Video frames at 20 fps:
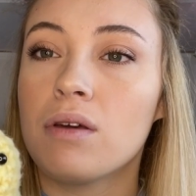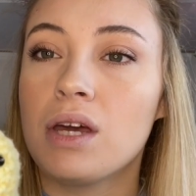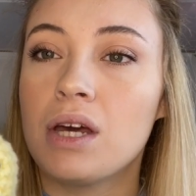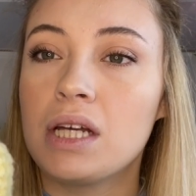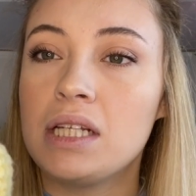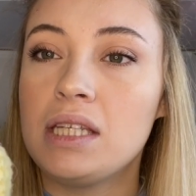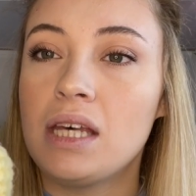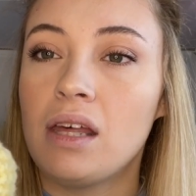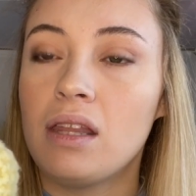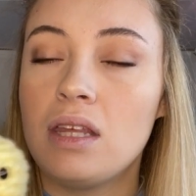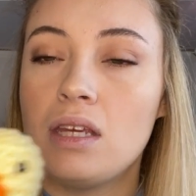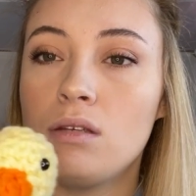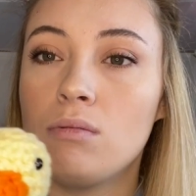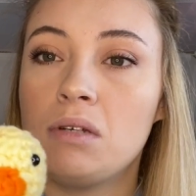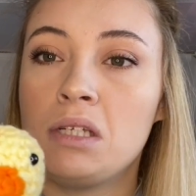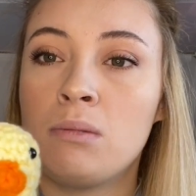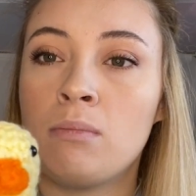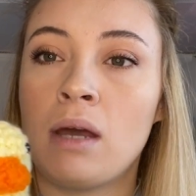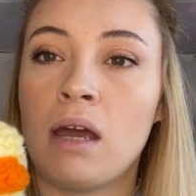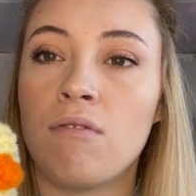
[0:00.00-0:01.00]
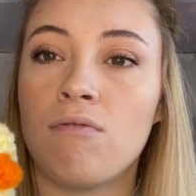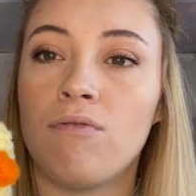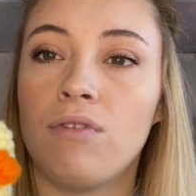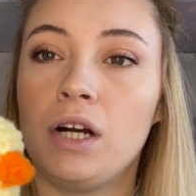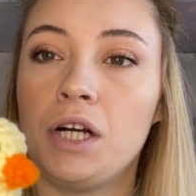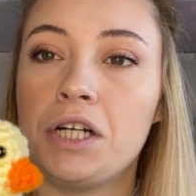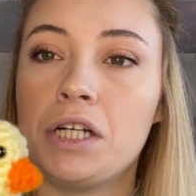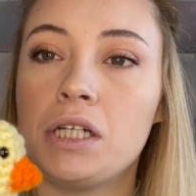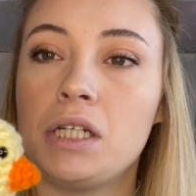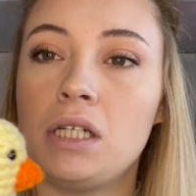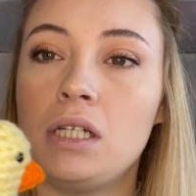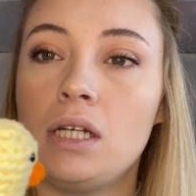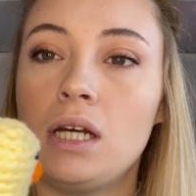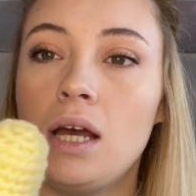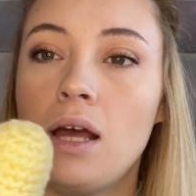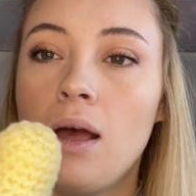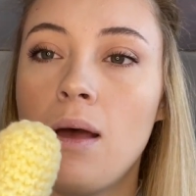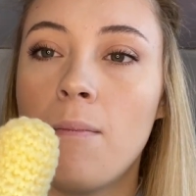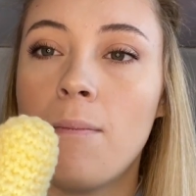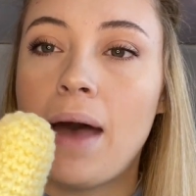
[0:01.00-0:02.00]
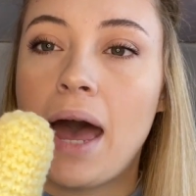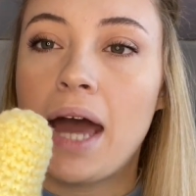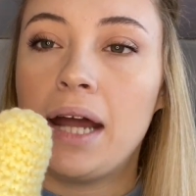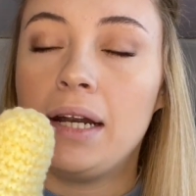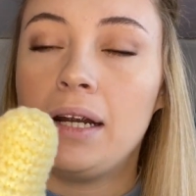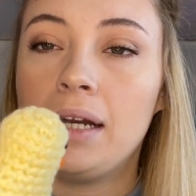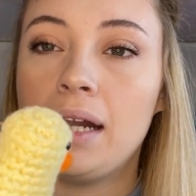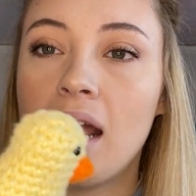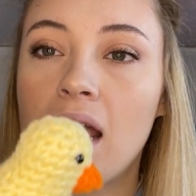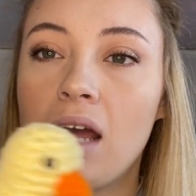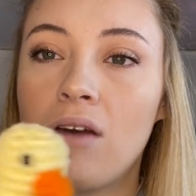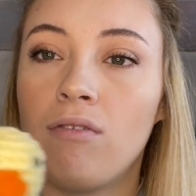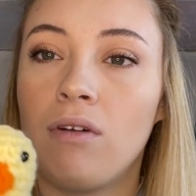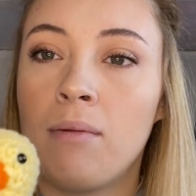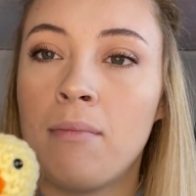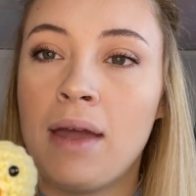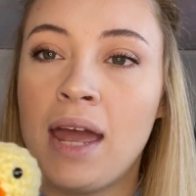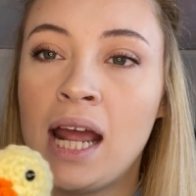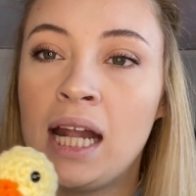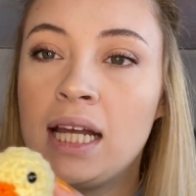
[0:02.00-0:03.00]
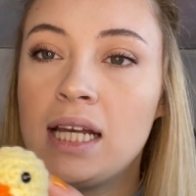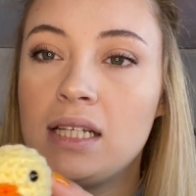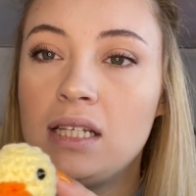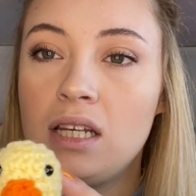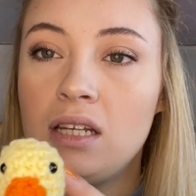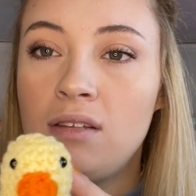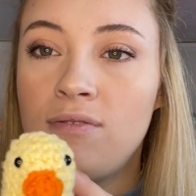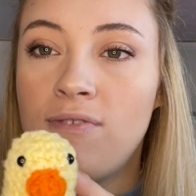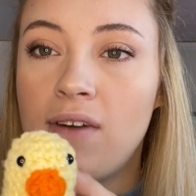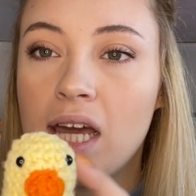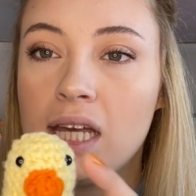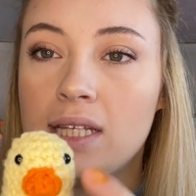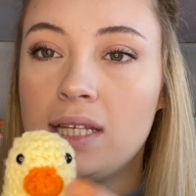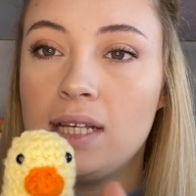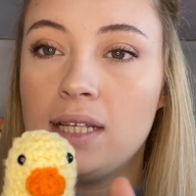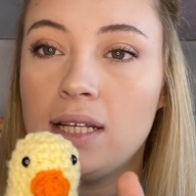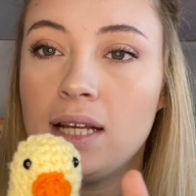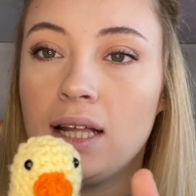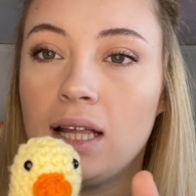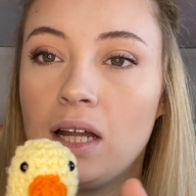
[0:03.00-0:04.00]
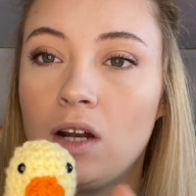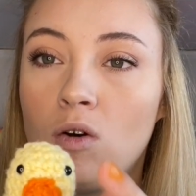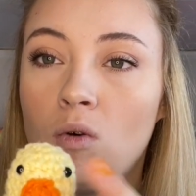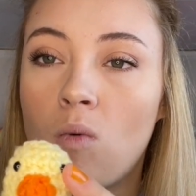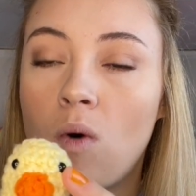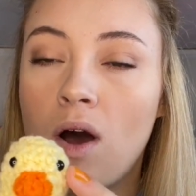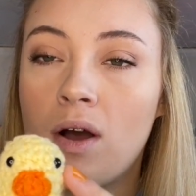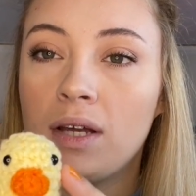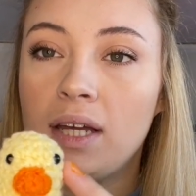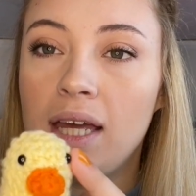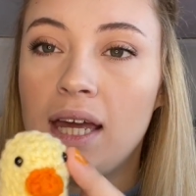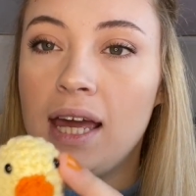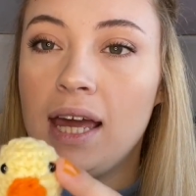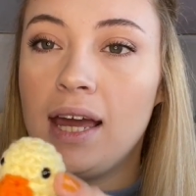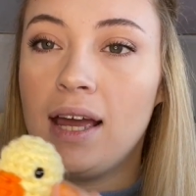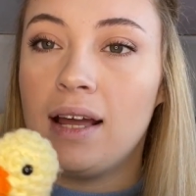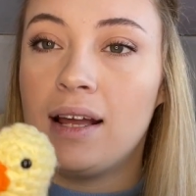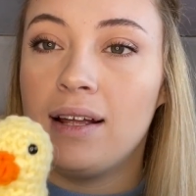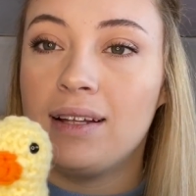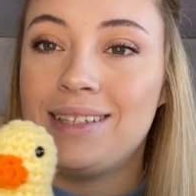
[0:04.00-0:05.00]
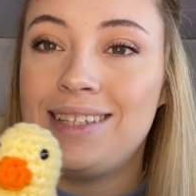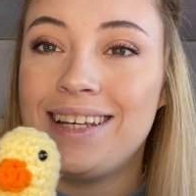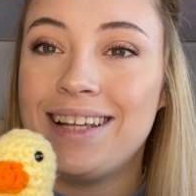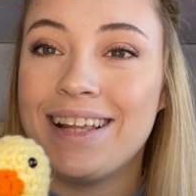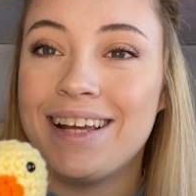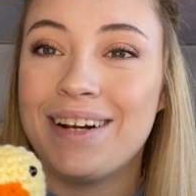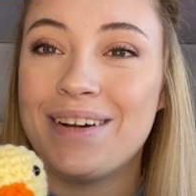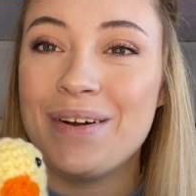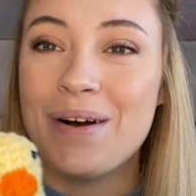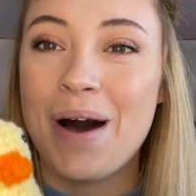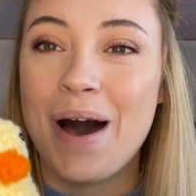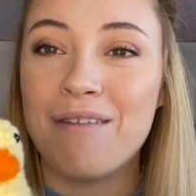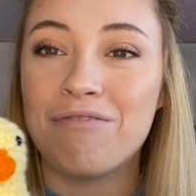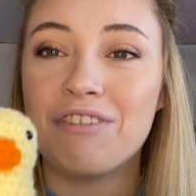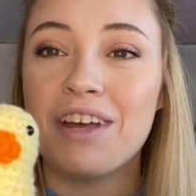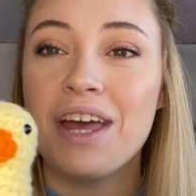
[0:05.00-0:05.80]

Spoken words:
You can tell this was my first pattern I ever made because his face is a little wonky. It's a little off,